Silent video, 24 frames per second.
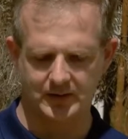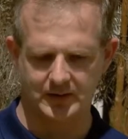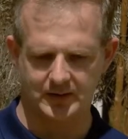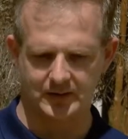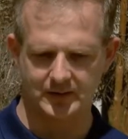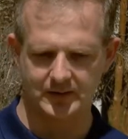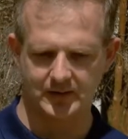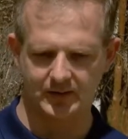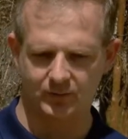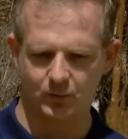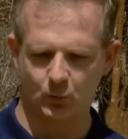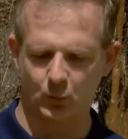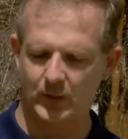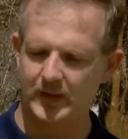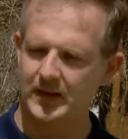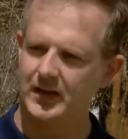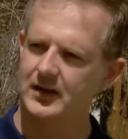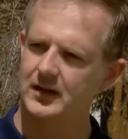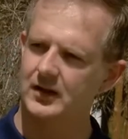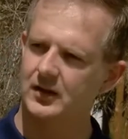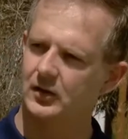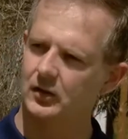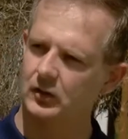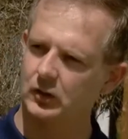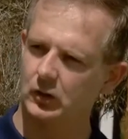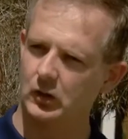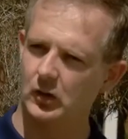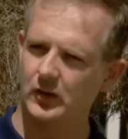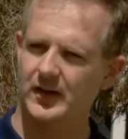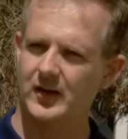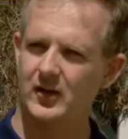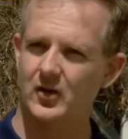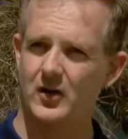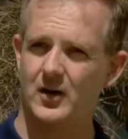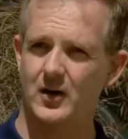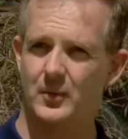Uh, if we
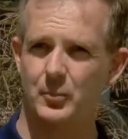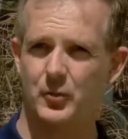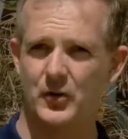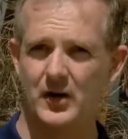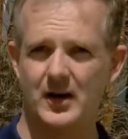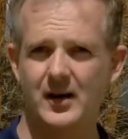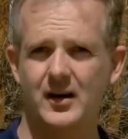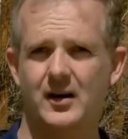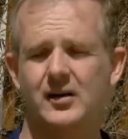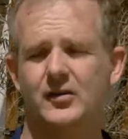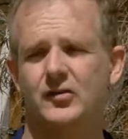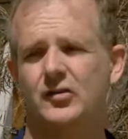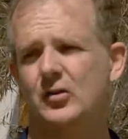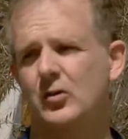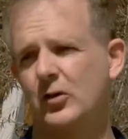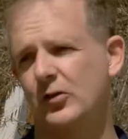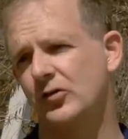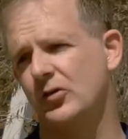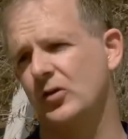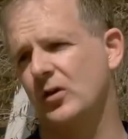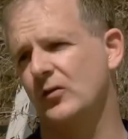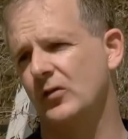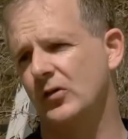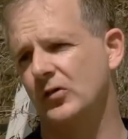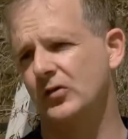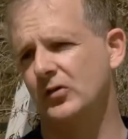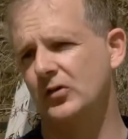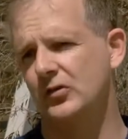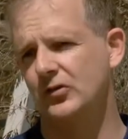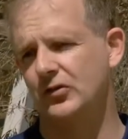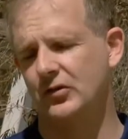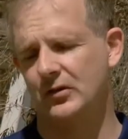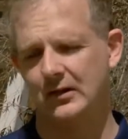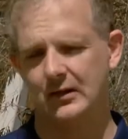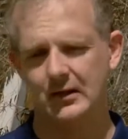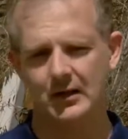look at our products and our
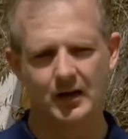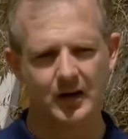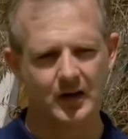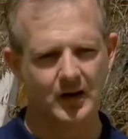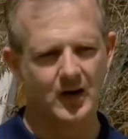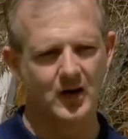services and